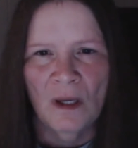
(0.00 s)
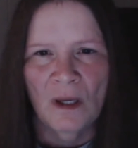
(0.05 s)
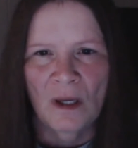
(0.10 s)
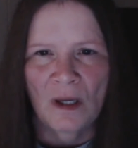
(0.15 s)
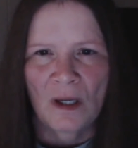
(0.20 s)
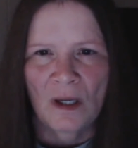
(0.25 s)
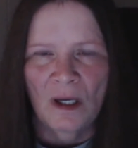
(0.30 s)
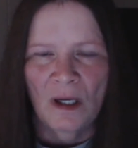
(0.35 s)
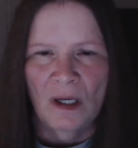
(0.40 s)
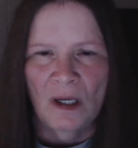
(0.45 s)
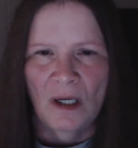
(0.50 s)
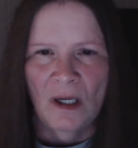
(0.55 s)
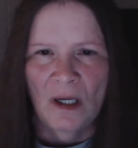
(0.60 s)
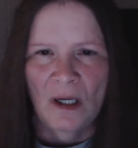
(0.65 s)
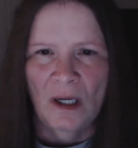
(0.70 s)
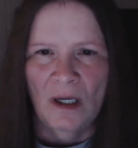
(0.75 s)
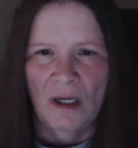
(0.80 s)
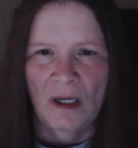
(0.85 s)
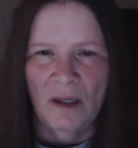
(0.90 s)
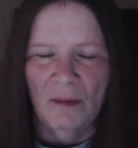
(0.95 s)
And
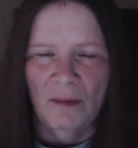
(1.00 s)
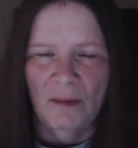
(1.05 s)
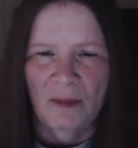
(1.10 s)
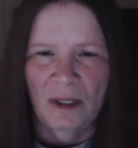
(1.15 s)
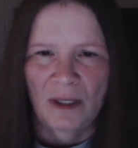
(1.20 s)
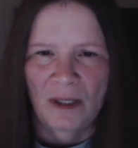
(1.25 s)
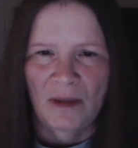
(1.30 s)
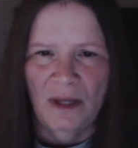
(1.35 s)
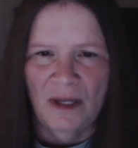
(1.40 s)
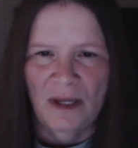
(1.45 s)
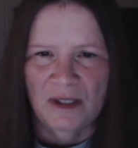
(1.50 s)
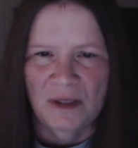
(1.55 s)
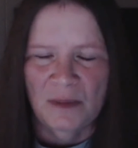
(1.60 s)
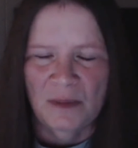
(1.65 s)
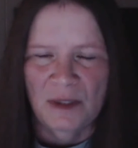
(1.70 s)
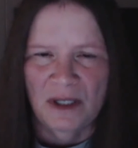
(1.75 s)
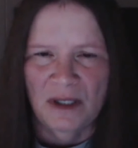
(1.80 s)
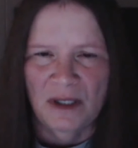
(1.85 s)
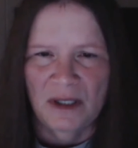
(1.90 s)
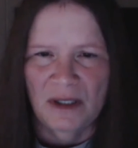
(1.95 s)
that's because
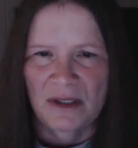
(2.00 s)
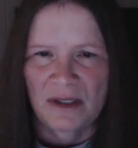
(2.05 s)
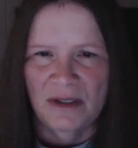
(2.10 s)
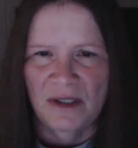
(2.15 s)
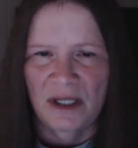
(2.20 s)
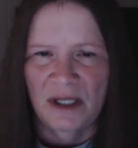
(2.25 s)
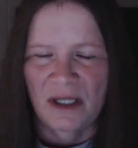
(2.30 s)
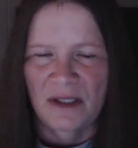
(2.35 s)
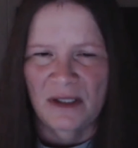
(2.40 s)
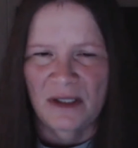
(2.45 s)
it's not really